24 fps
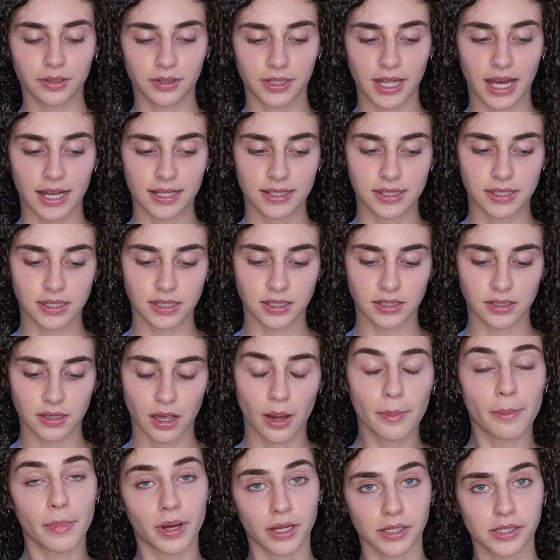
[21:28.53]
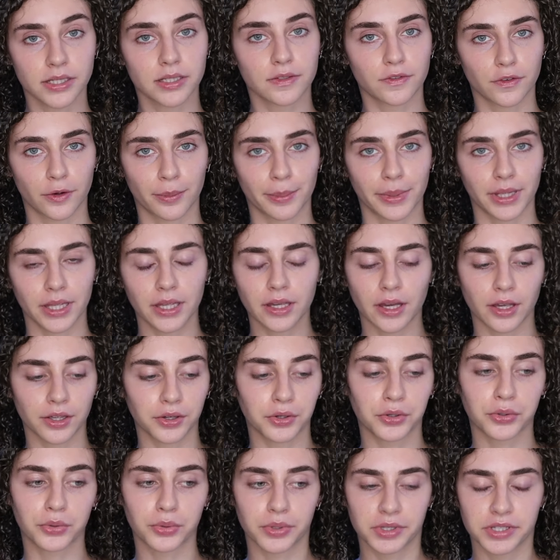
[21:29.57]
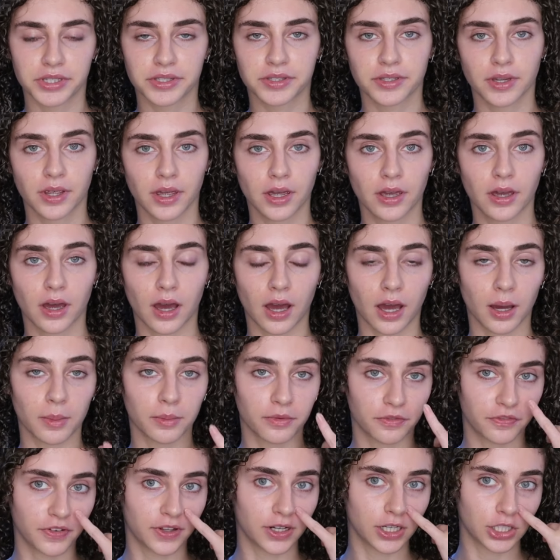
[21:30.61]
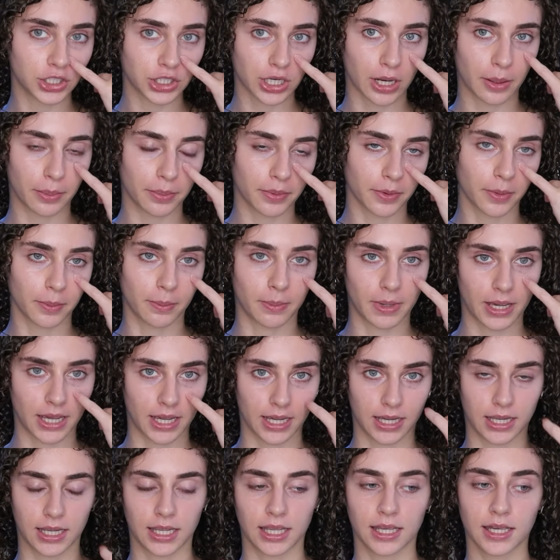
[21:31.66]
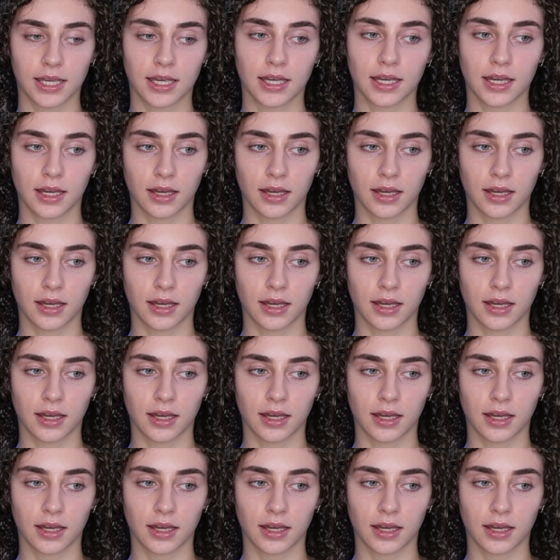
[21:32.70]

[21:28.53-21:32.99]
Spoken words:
That's a must for me. I always finish up my